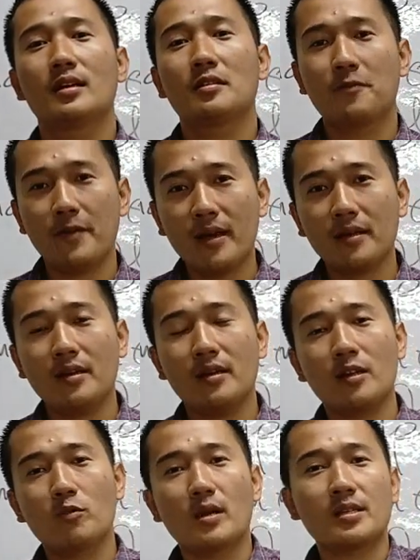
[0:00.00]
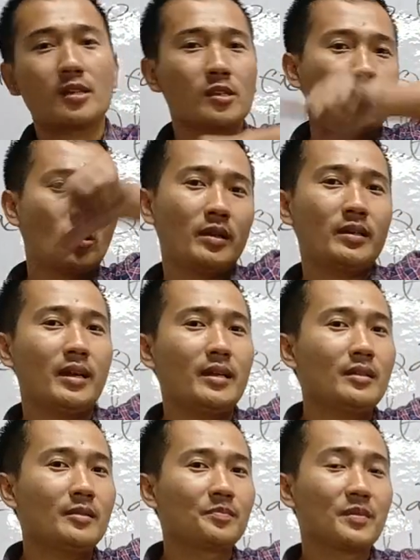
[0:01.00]
In fact, it was stolen
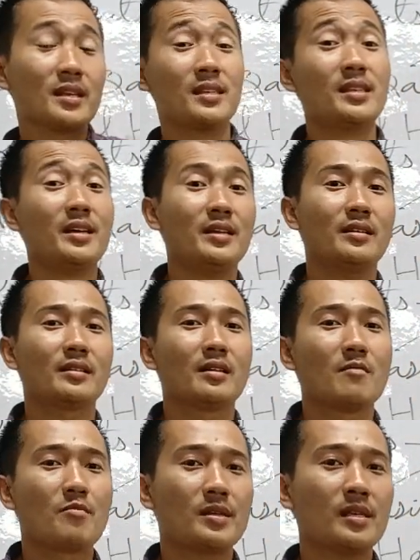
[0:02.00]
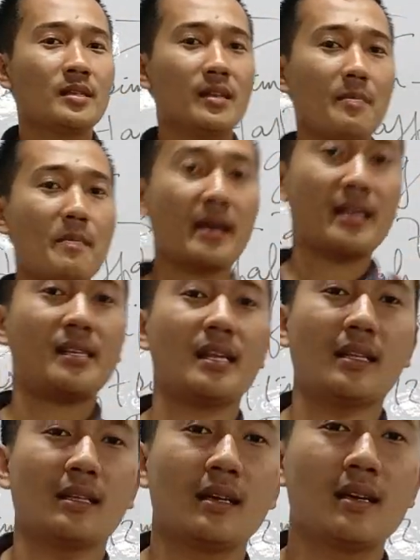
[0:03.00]
at Sindh, present-day
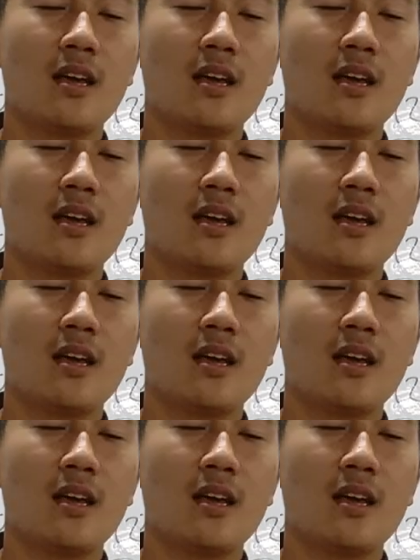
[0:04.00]
Pakistan.